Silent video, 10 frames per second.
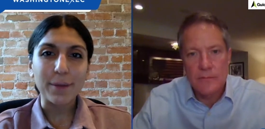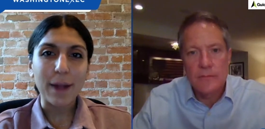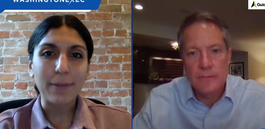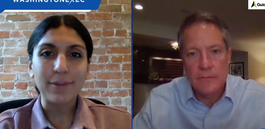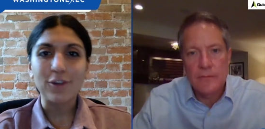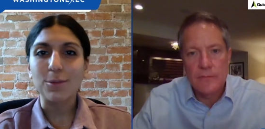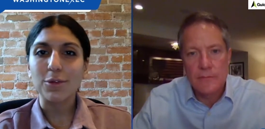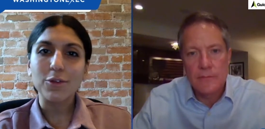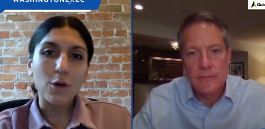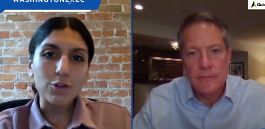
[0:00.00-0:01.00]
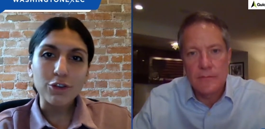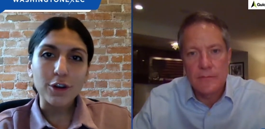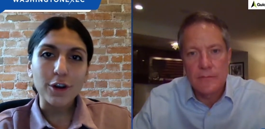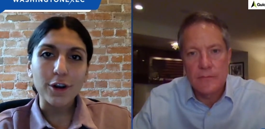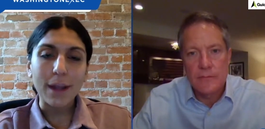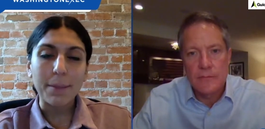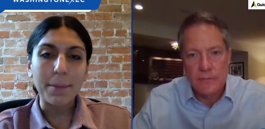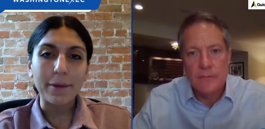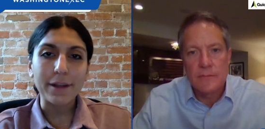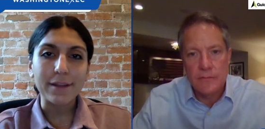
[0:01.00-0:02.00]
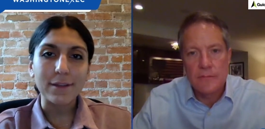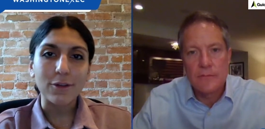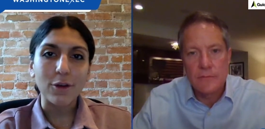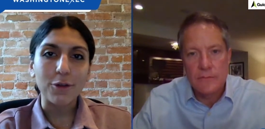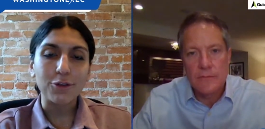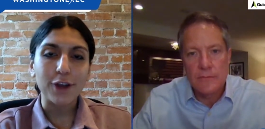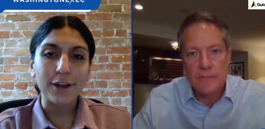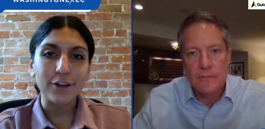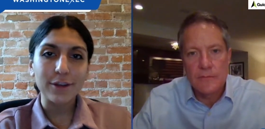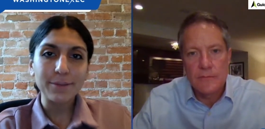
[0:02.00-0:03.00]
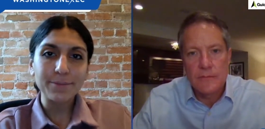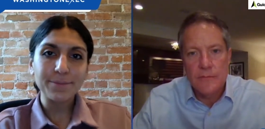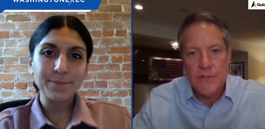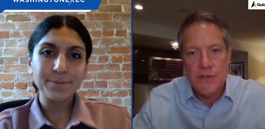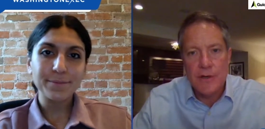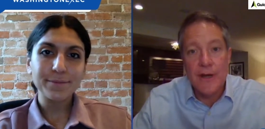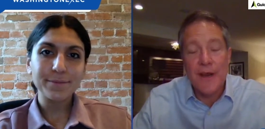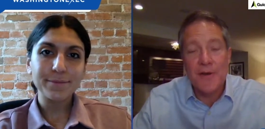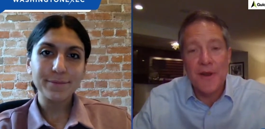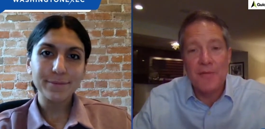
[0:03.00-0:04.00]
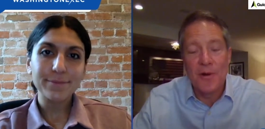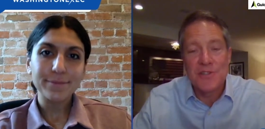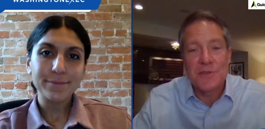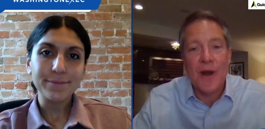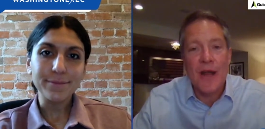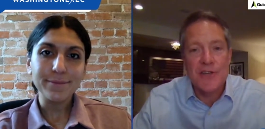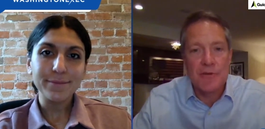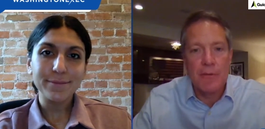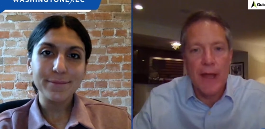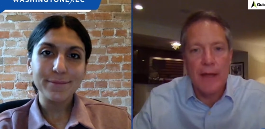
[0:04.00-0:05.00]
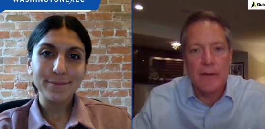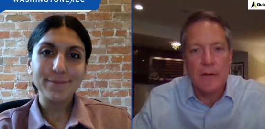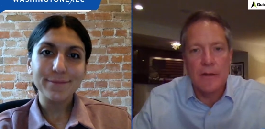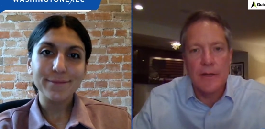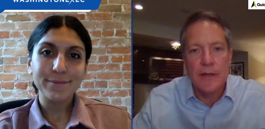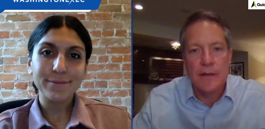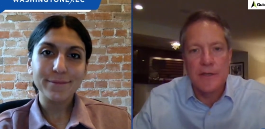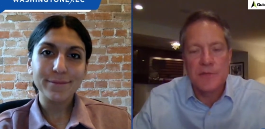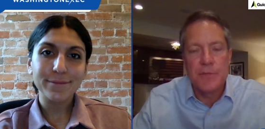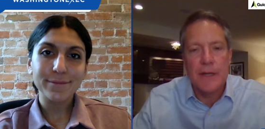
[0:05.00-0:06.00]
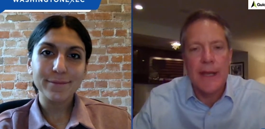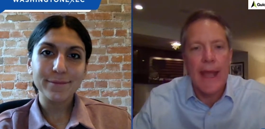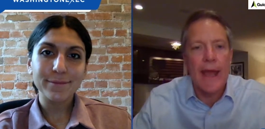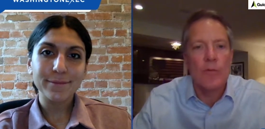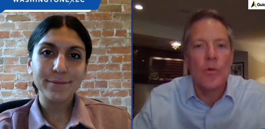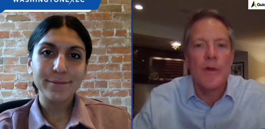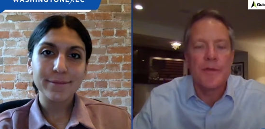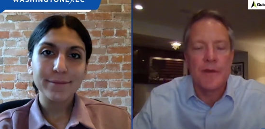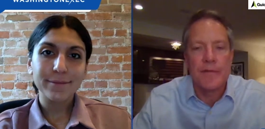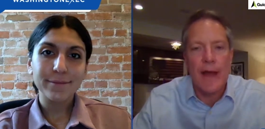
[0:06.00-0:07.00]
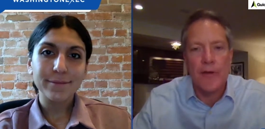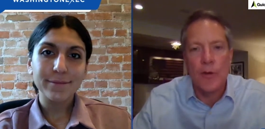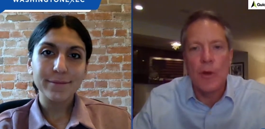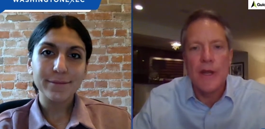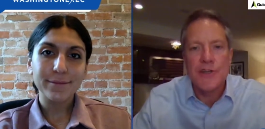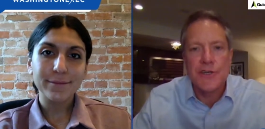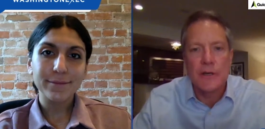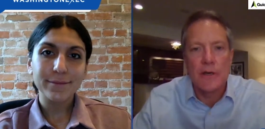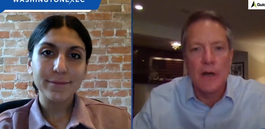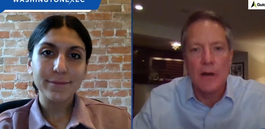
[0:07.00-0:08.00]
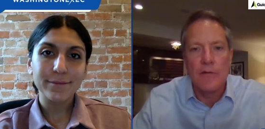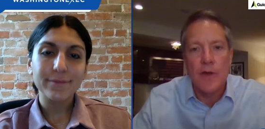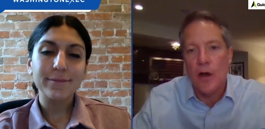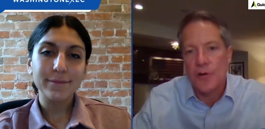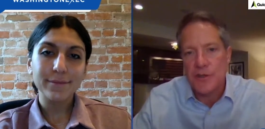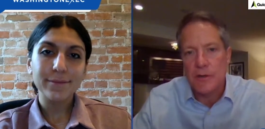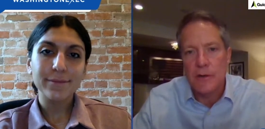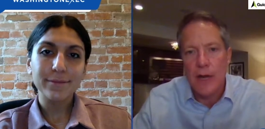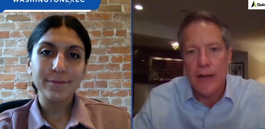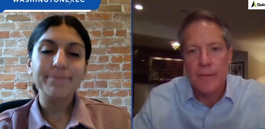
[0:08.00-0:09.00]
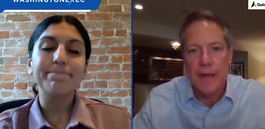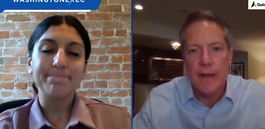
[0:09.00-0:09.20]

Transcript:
Speaker 1: perhaps in terms of culture, capabilities, and growth strategy.
Speaker 2: Sure. It won't surprise you, Amanda, that this began with an evaluation of culture, right? I mean,